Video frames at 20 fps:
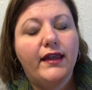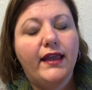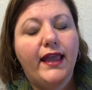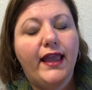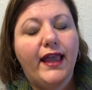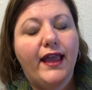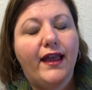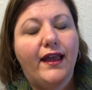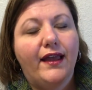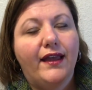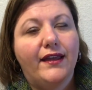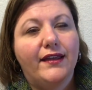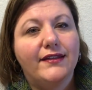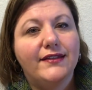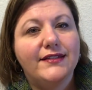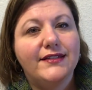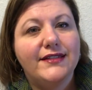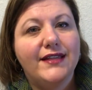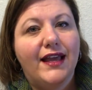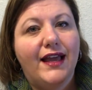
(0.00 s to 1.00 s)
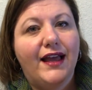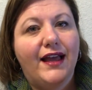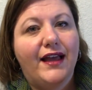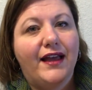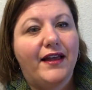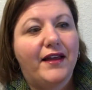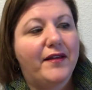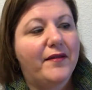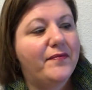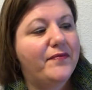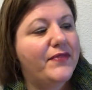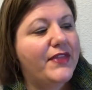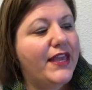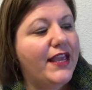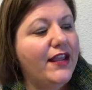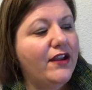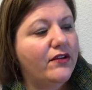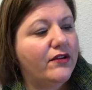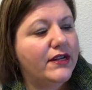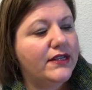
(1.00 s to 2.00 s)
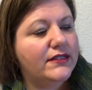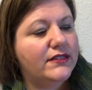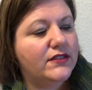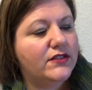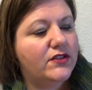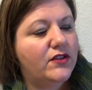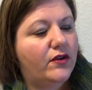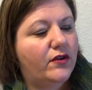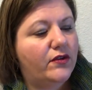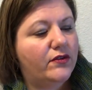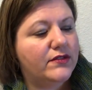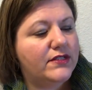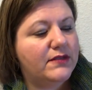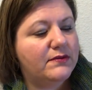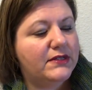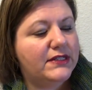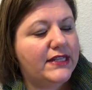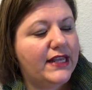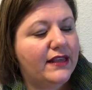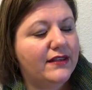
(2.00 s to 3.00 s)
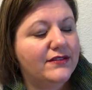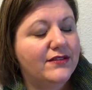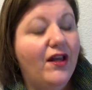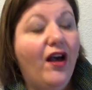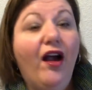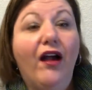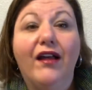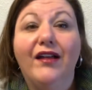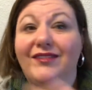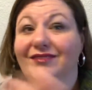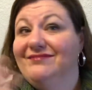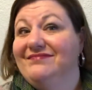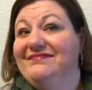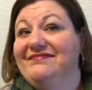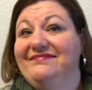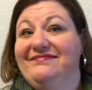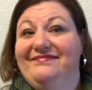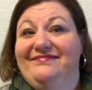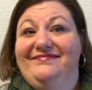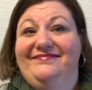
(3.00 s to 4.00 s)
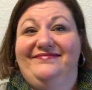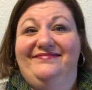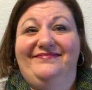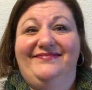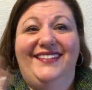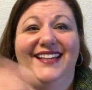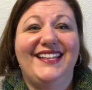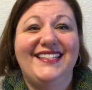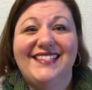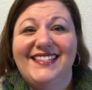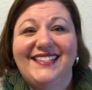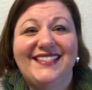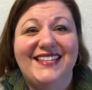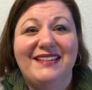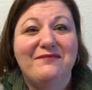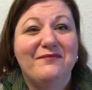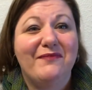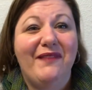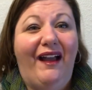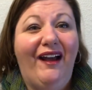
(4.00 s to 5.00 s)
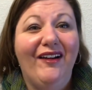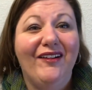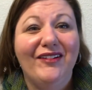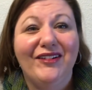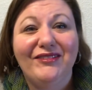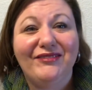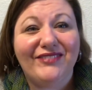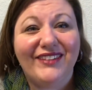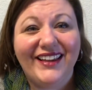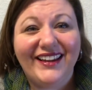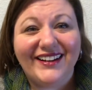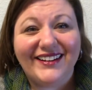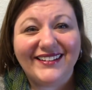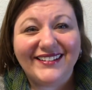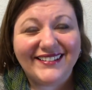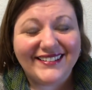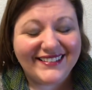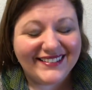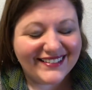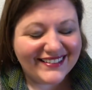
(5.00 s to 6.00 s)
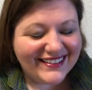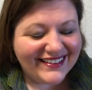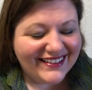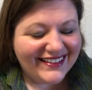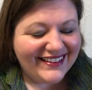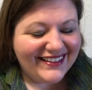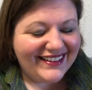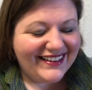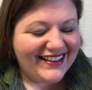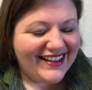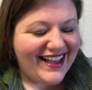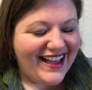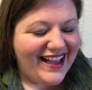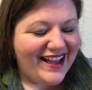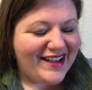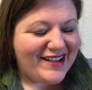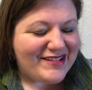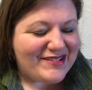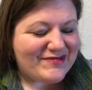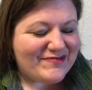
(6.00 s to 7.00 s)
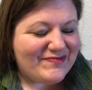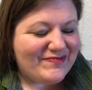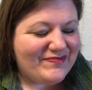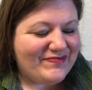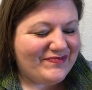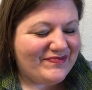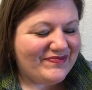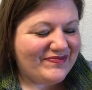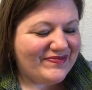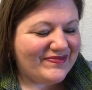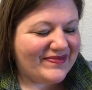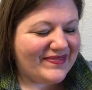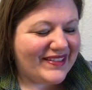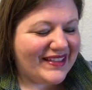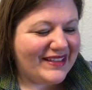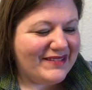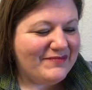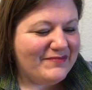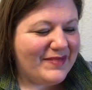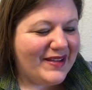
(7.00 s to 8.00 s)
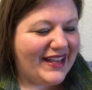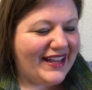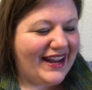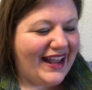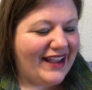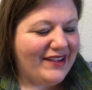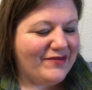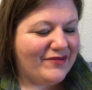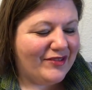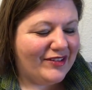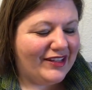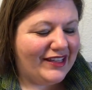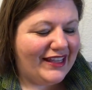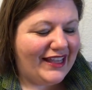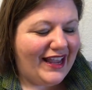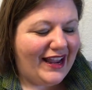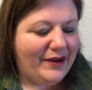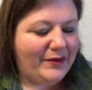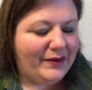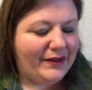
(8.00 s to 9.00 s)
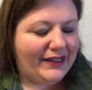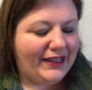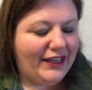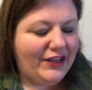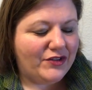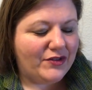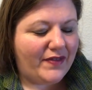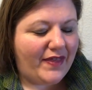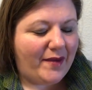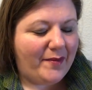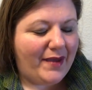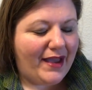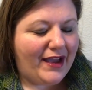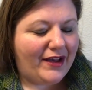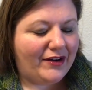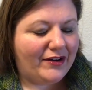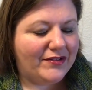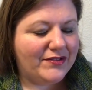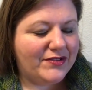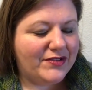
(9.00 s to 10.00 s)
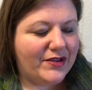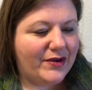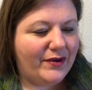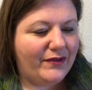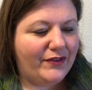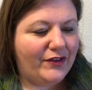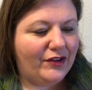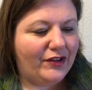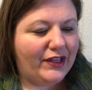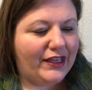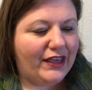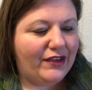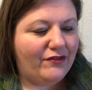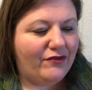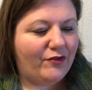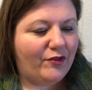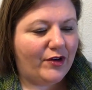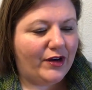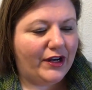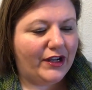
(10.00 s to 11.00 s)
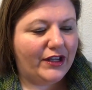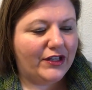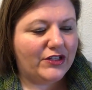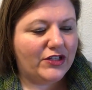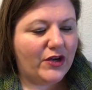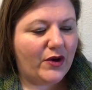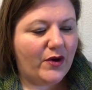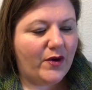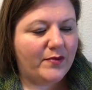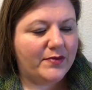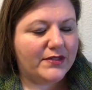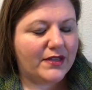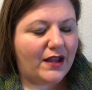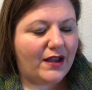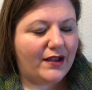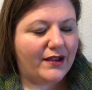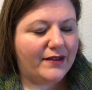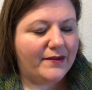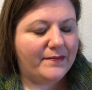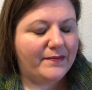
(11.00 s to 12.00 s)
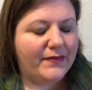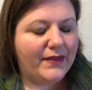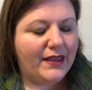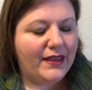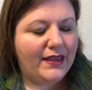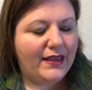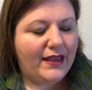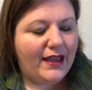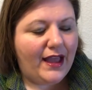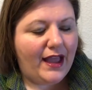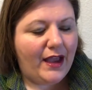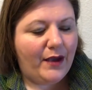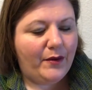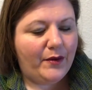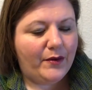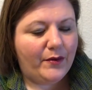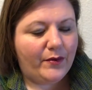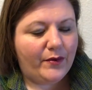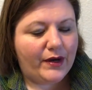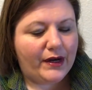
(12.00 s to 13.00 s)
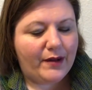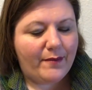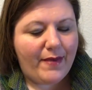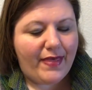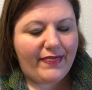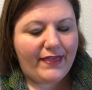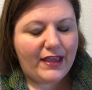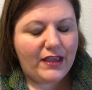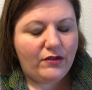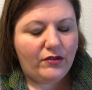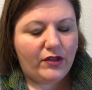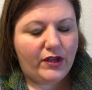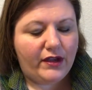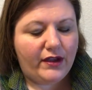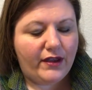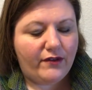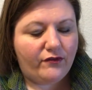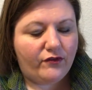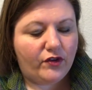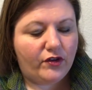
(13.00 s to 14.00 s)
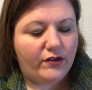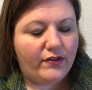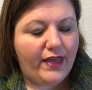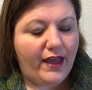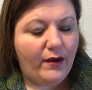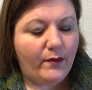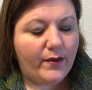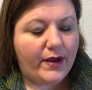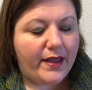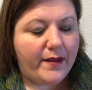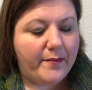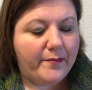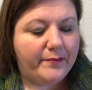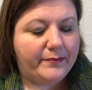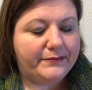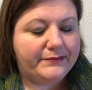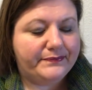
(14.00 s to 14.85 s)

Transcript: and the increases though don't seem to take as long. It's the same amount, go figure. But I really enjoy that pattern. So if you're looking for a good toe-up sock, I would recommend that you look for that one.